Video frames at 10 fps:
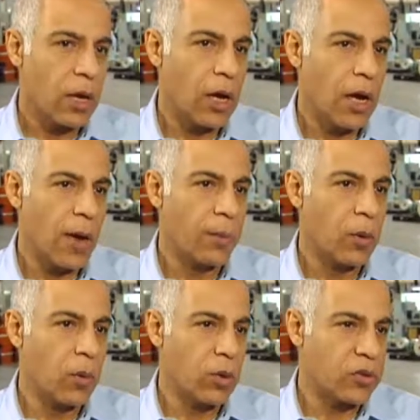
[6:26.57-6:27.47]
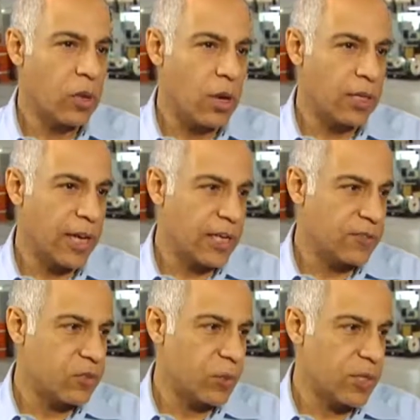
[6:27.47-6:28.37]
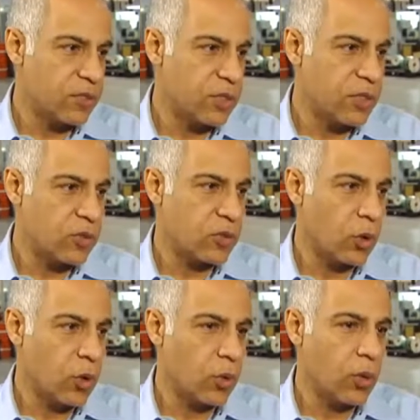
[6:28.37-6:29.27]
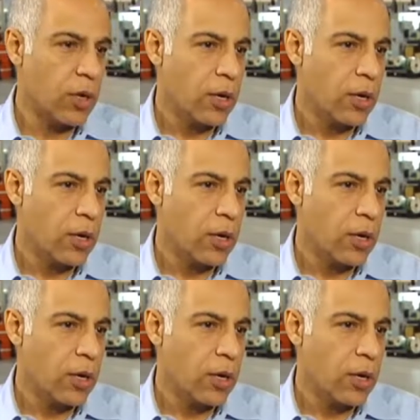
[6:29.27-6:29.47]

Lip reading: was all native species, so